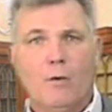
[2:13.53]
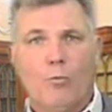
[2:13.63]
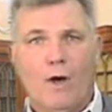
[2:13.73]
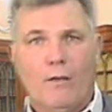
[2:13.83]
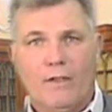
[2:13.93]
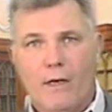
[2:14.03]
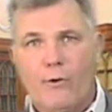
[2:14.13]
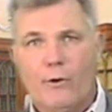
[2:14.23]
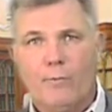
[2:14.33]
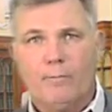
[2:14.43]
while the
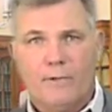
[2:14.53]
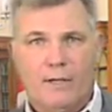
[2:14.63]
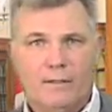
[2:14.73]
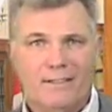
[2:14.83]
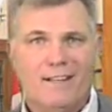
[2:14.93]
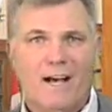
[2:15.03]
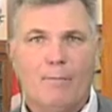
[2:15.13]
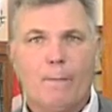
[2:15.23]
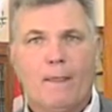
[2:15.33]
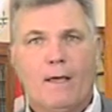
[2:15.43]
other 10 did
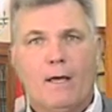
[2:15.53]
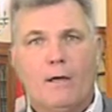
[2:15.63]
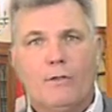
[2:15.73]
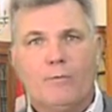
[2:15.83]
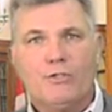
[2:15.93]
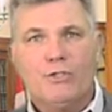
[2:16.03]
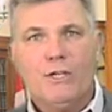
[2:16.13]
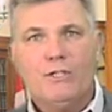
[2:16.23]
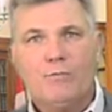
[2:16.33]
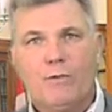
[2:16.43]
not. The
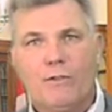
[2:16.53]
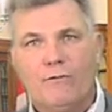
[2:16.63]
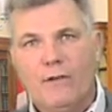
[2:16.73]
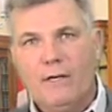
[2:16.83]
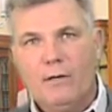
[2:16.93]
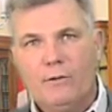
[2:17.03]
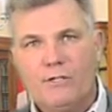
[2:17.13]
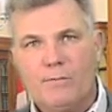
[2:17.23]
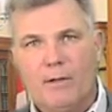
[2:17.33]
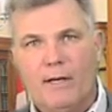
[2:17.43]
machines with the video
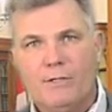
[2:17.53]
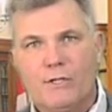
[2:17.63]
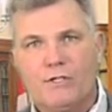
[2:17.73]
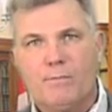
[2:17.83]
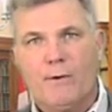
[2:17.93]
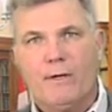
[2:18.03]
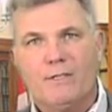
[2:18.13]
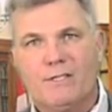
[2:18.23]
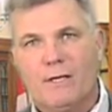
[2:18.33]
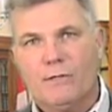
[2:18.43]
displays
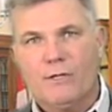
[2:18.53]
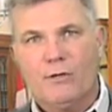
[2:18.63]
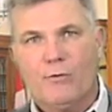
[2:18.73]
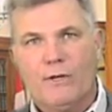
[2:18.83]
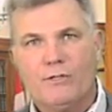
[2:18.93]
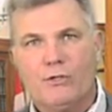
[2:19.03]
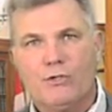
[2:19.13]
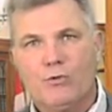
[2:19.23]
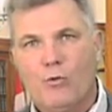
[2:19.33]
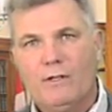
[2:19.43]
experienced sales
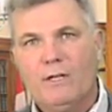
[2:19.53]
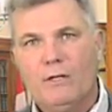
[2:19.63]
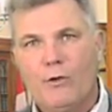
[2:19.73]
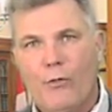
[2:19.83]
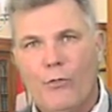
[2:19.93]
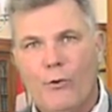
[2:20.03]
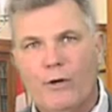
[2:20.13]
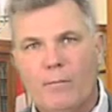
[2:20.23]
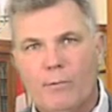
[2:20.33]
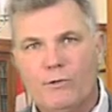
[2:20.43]
increases 20 to
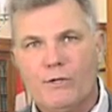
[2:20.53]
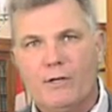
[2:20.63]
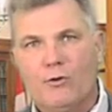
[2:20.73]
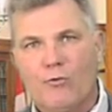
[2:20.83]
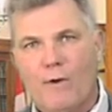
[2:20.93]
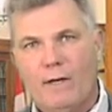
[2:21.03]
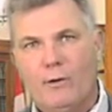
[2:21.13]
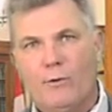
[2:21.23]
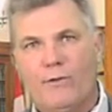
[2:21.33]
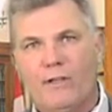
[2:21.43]
30%
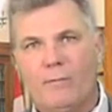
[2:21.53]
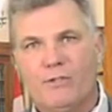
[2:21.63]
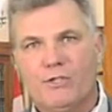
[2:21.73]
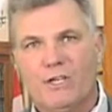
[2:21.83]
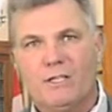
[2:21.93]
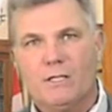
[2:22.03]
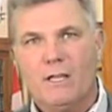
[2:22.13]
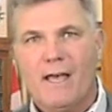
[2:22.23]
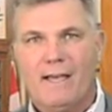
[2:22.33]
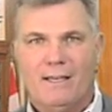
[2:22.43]
greater than the machines
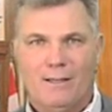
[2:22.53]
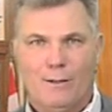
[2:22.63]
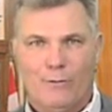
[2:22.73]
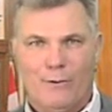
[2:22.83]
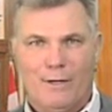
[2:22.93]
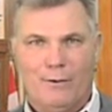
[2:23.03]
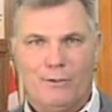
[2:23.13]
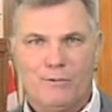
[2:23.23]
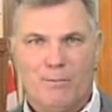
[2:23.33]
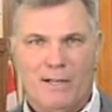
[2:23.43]
lacking the video
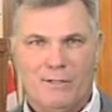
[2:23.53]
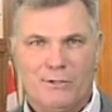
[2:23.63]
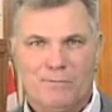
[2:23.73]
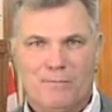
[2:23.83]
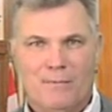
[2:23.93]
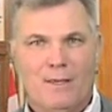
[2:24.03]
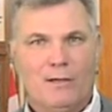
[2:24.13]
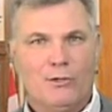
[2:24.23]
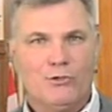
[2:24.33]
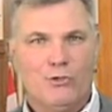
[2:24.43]
displays.
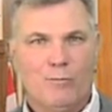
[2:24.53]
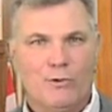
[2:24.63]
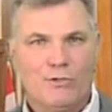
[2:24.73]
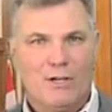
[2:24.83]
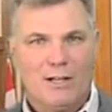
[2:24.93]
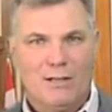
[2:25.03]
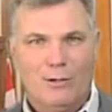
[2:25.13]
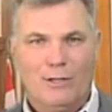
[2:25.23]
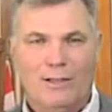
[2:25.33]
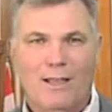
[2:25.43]
Consumers
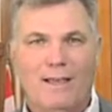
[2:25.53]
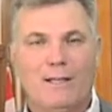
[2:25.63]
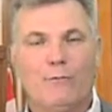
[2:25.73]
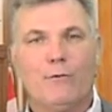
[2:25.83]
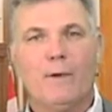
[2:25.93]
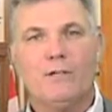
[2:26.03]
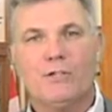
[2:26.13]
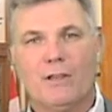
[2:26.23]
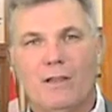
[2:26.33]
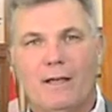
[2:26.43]
clearly like
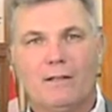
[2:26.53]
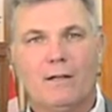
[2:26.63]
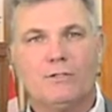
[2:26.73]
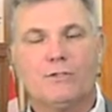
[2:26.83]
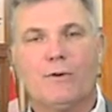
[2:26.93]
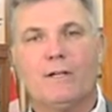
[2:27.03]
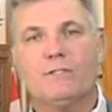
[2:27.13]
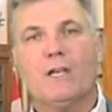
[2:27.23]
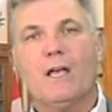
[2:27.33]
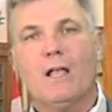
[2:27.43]
information, like touchscreens,